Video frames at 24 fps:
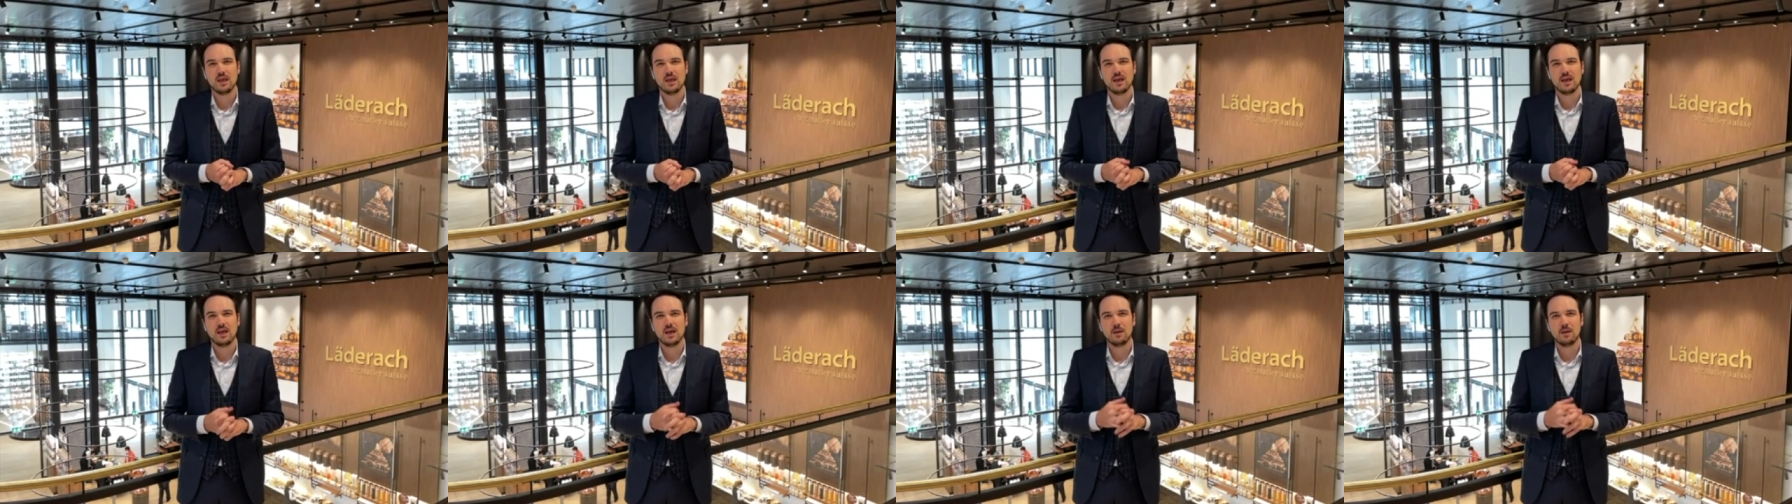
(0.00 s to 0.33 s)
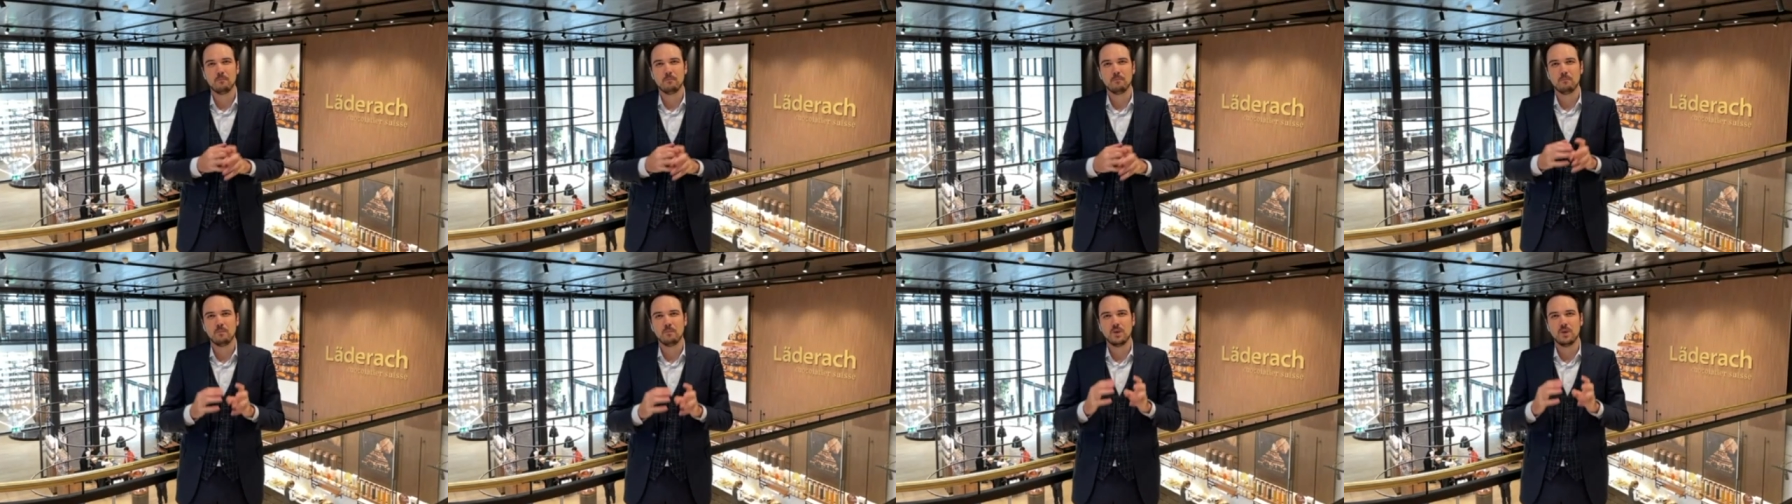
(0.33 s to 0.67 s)

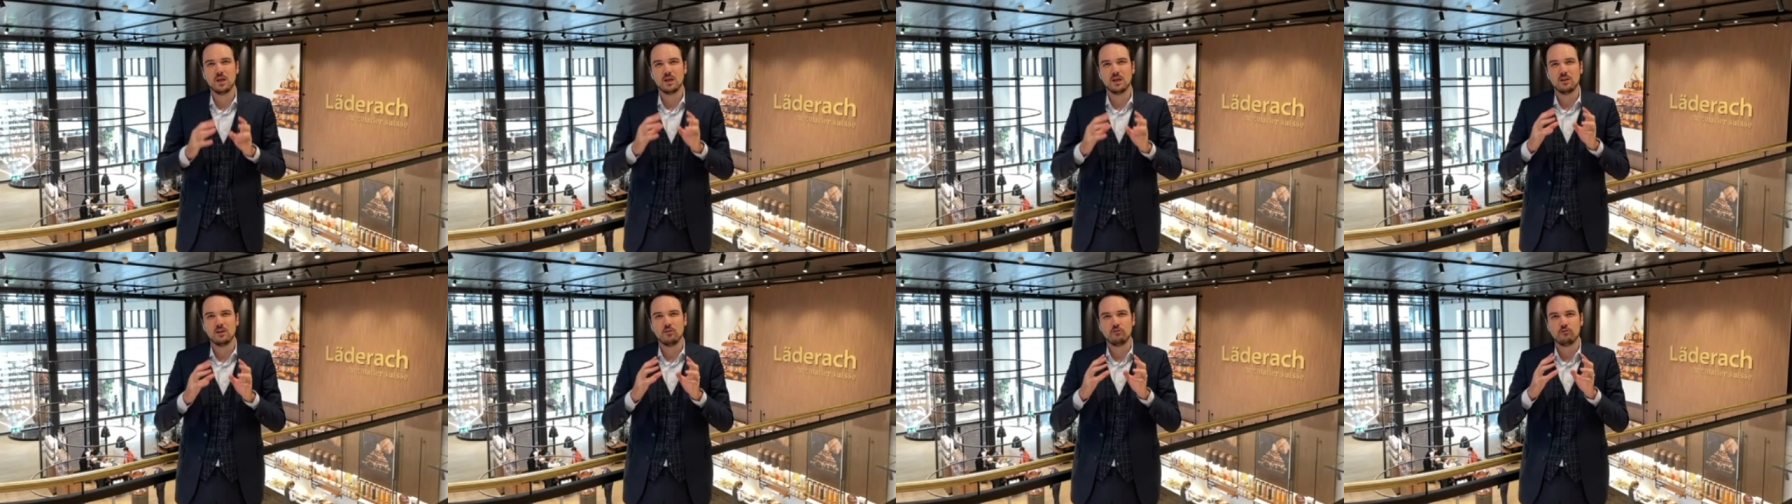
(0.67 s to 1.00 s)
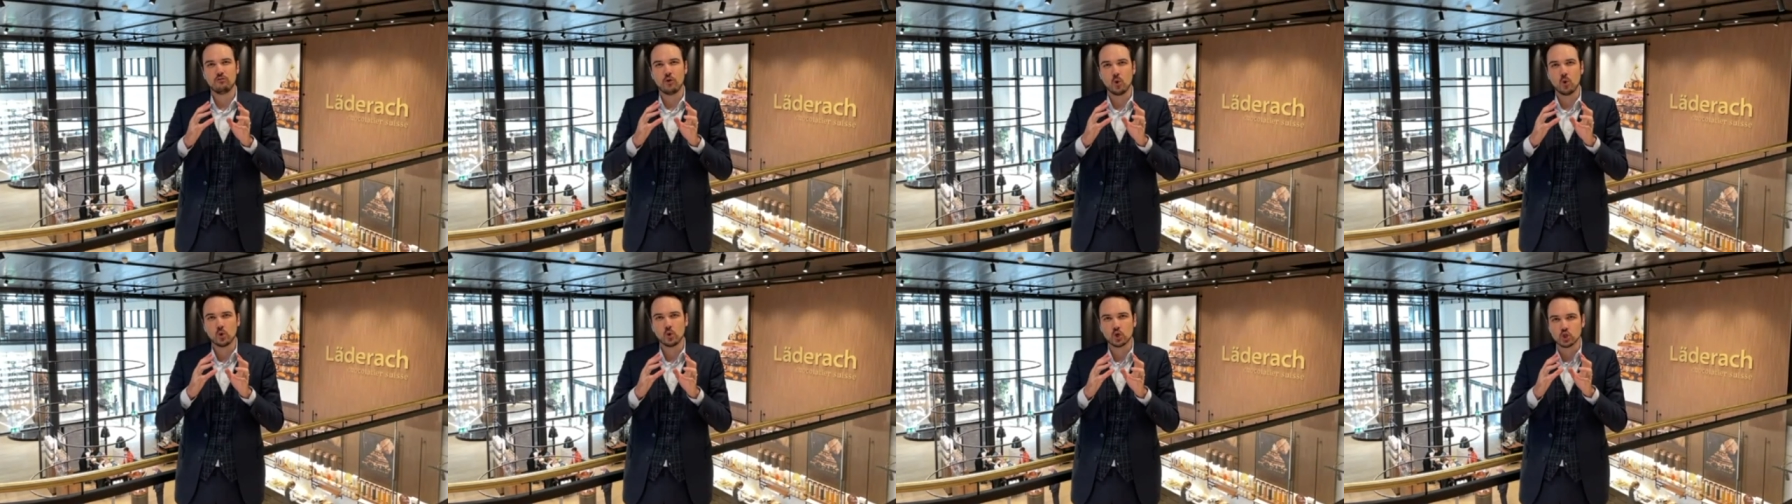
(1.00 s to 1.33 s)
um,
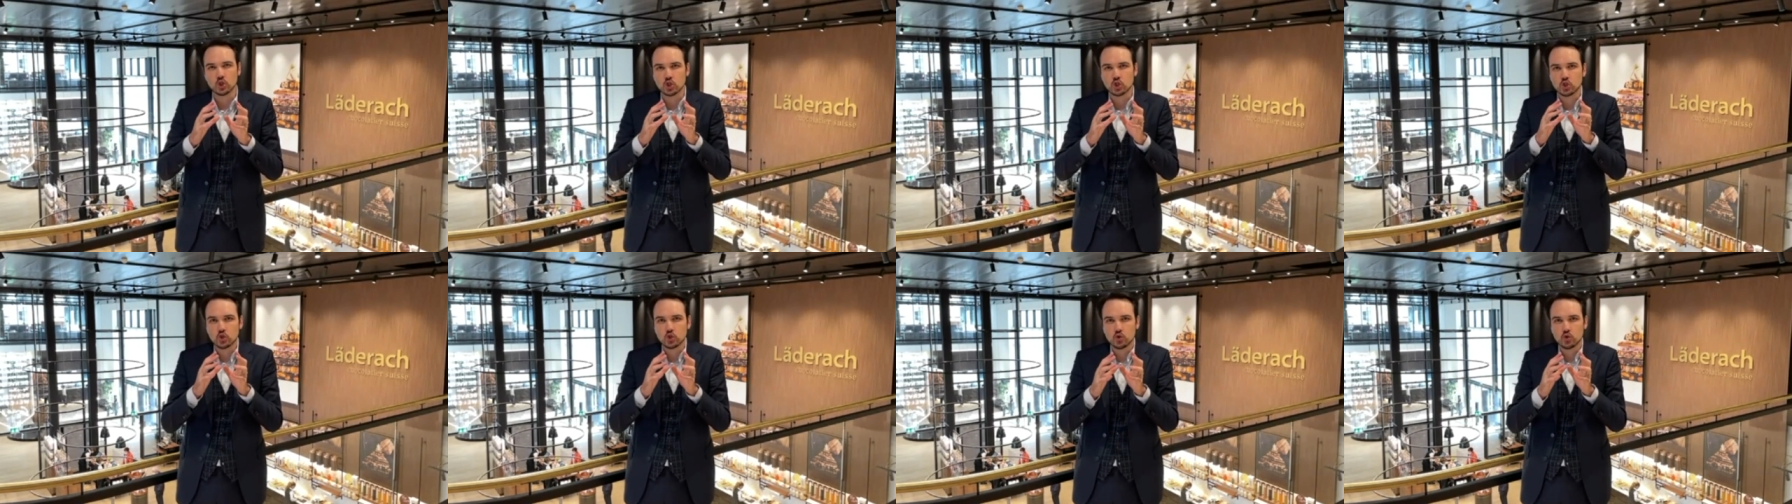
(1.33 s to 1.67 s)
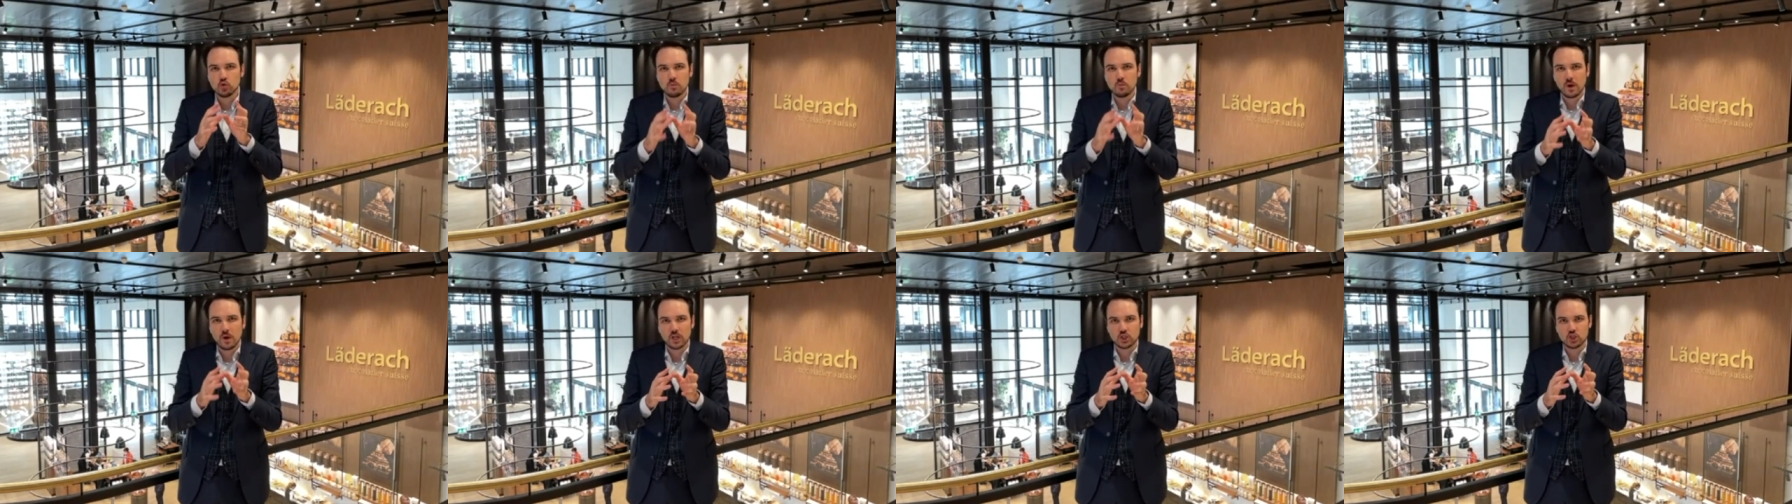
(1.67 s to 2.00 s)
focus too
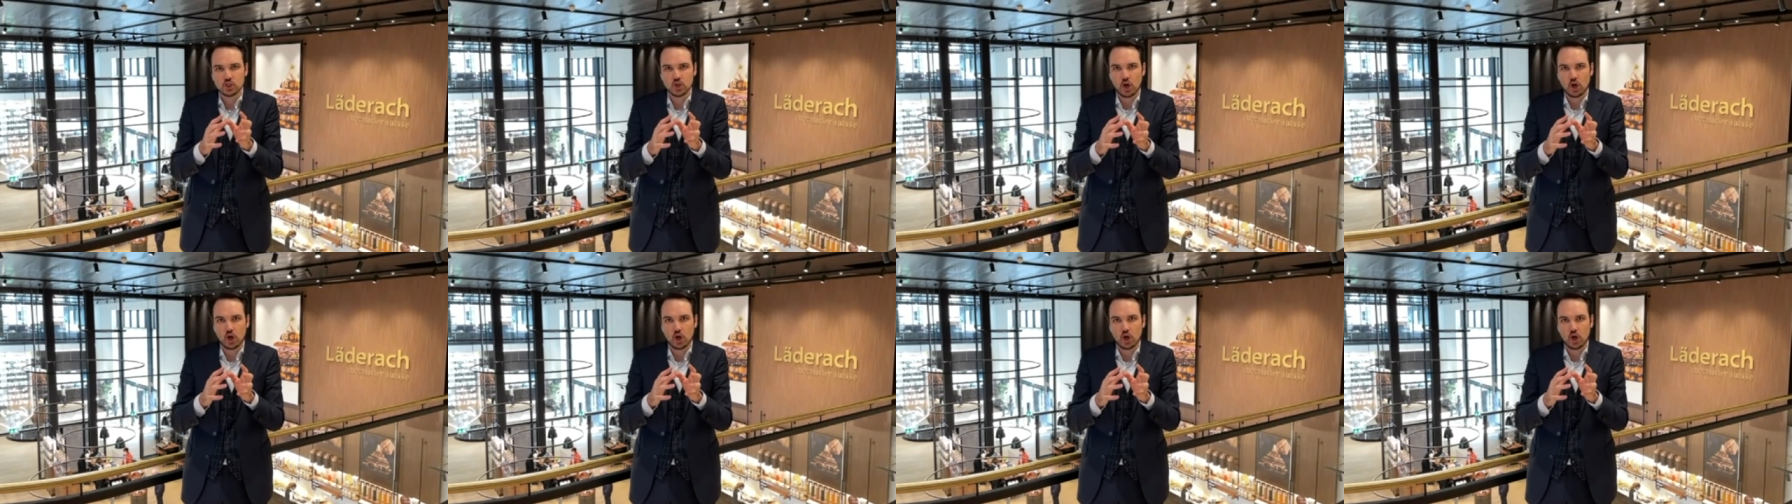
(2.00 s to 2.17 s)
much